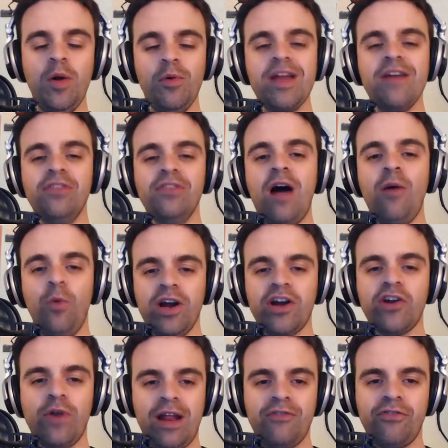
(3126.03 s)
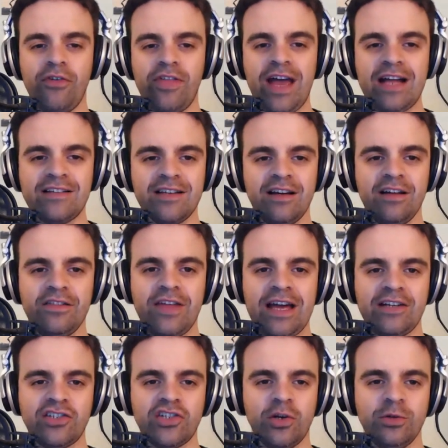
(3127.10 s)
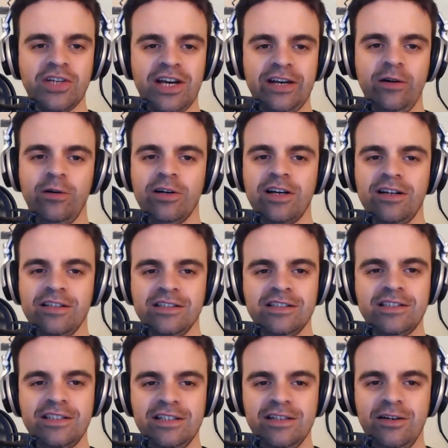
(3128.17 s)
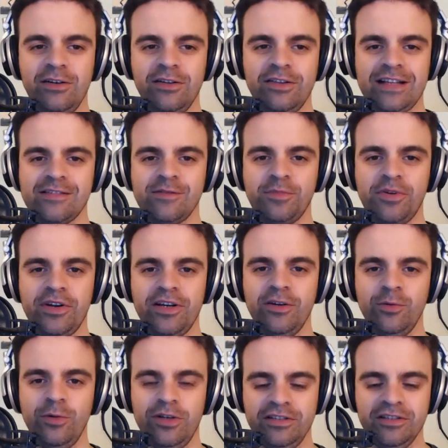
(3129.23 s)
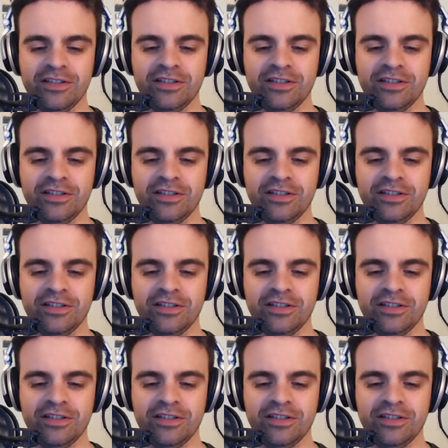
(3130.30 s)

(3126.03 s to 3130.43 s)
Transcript: give Lotwood credit for that show title because that's a pretty good one.